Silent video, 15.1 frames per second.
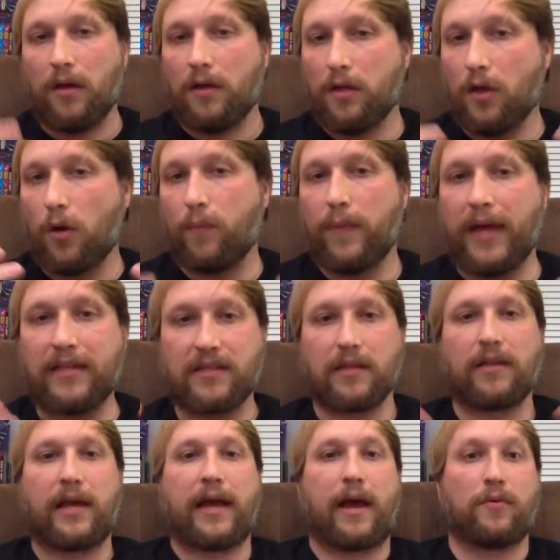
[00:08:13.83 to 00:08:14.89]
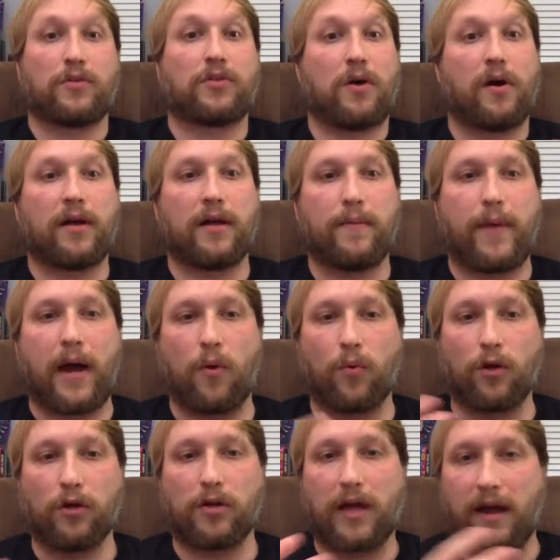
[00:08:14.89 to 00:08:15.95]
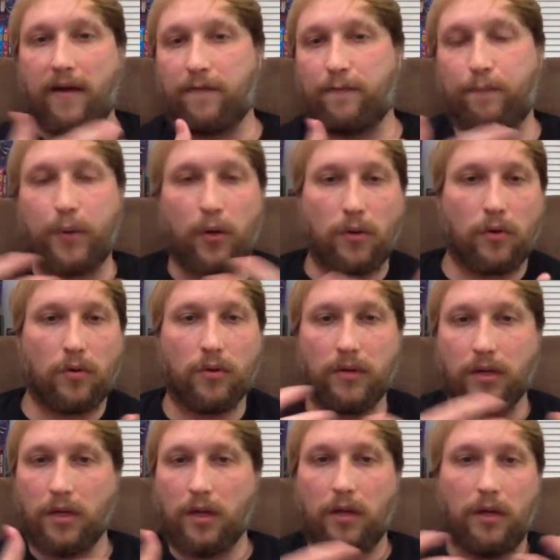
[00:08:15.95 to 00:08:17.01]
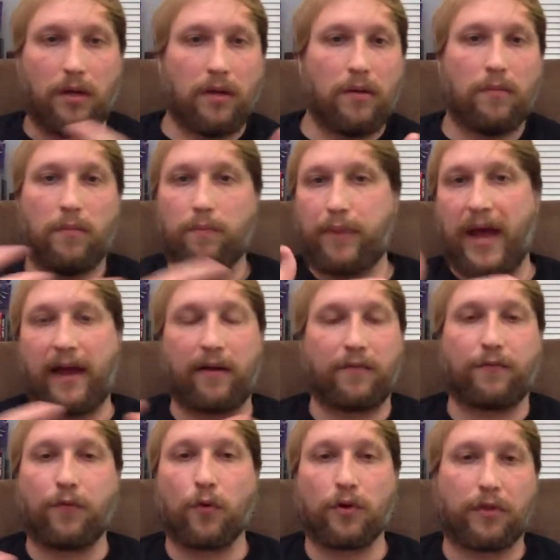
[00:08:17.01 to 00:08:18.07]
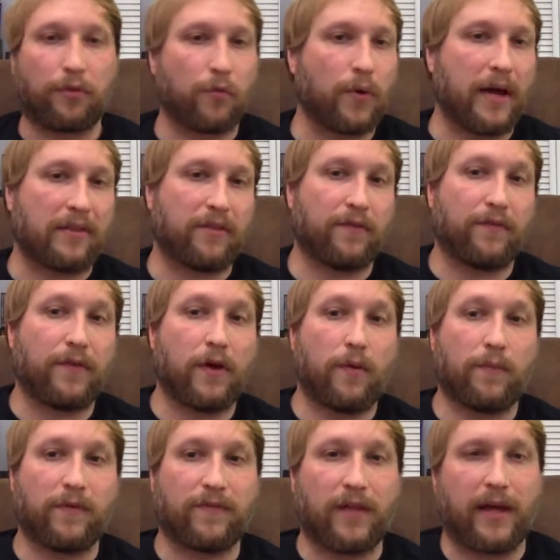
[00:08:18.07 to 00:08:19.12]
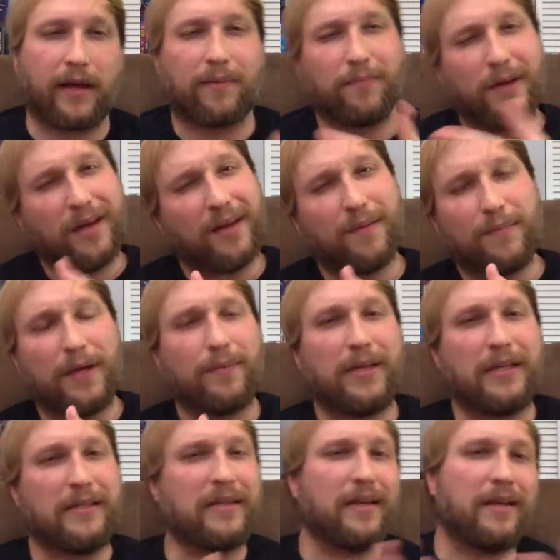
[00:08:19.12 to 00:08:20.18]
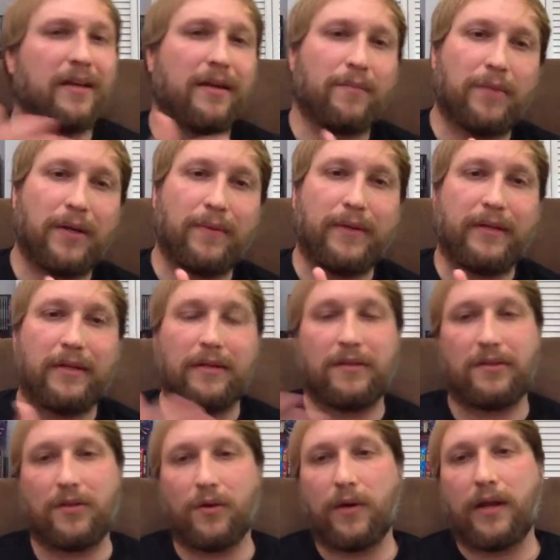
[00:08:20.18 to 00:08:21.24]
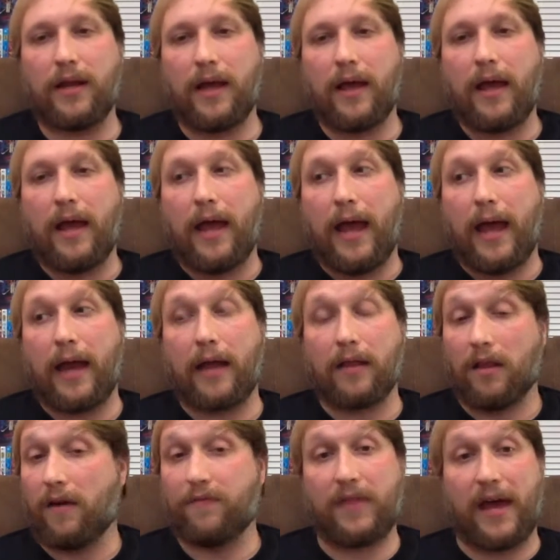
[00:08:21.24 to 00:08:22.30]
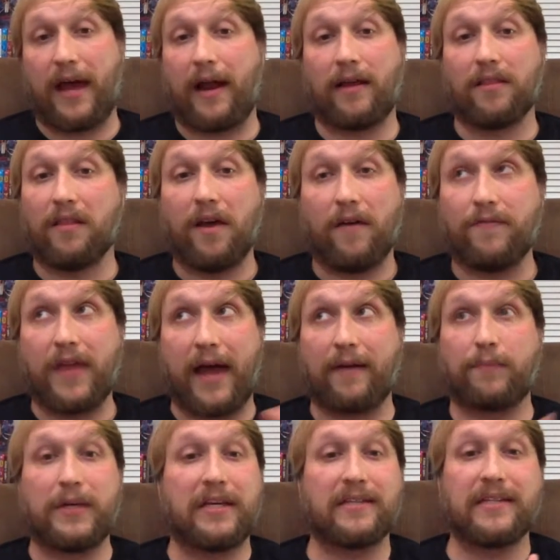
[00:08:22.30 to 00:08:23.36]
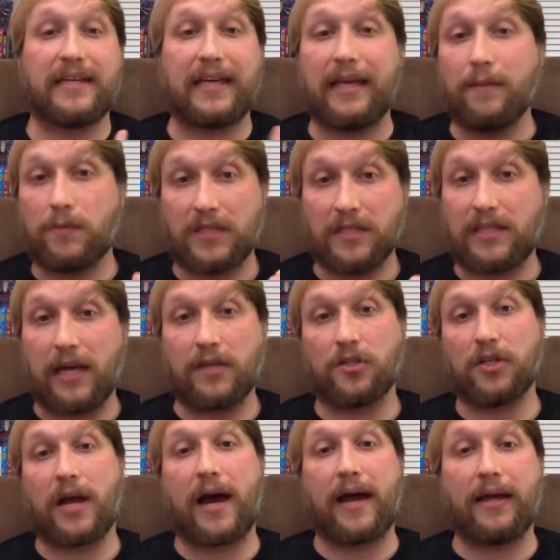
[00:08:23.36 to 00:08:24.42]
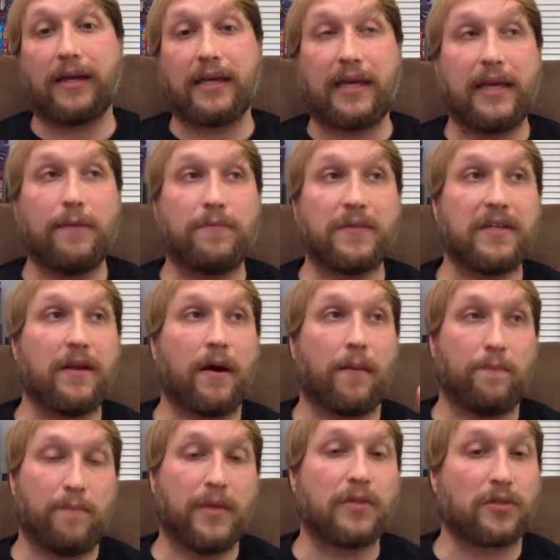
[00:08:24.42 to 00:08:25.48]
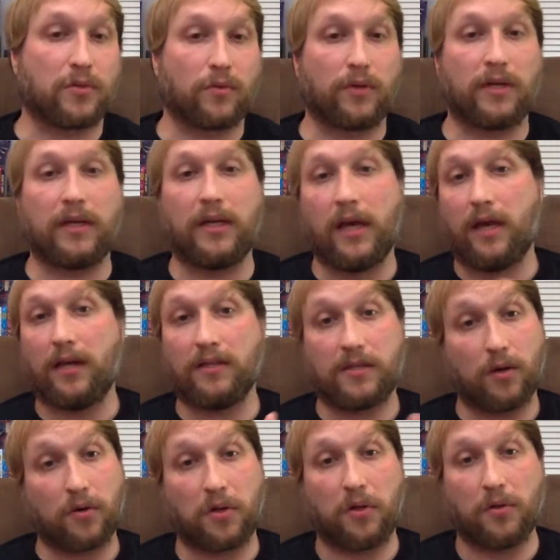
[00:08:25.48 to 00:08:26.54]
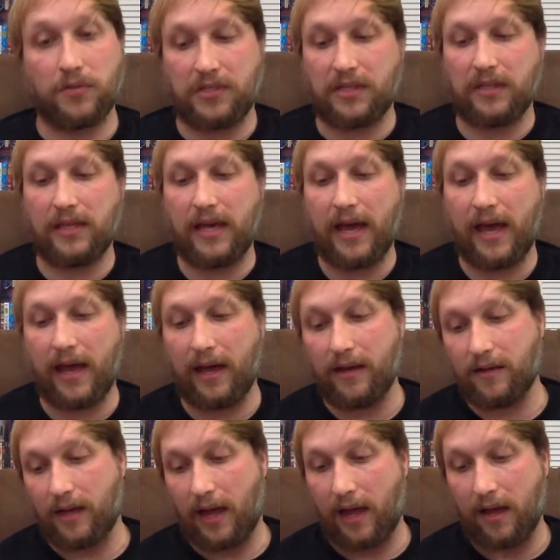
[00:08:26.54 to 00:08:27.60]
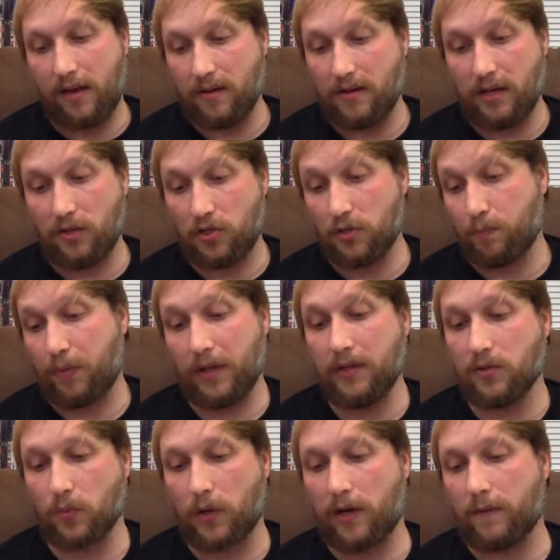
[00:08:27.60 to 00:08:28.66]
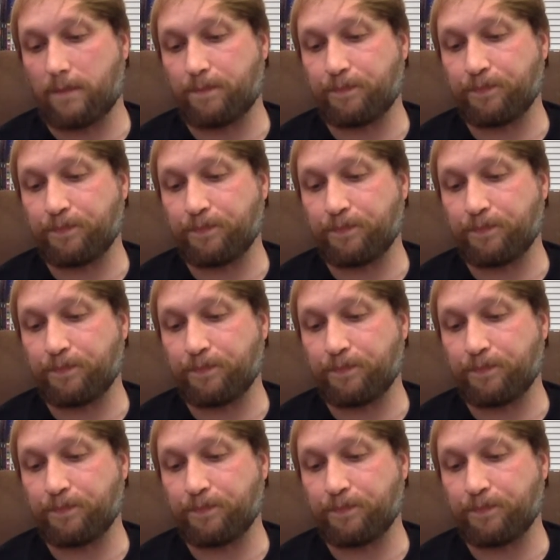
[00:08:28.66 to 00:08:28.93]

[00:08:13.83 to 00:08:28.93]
you know, makes it like I was talking about, where you're kind of pulled back and forth throughout the film of like, man, maybe he did it, maybe he didn't do it. And I love that. I love that because it keeps the tension high. It keeps it a mystery until close to the end, and it just plays well.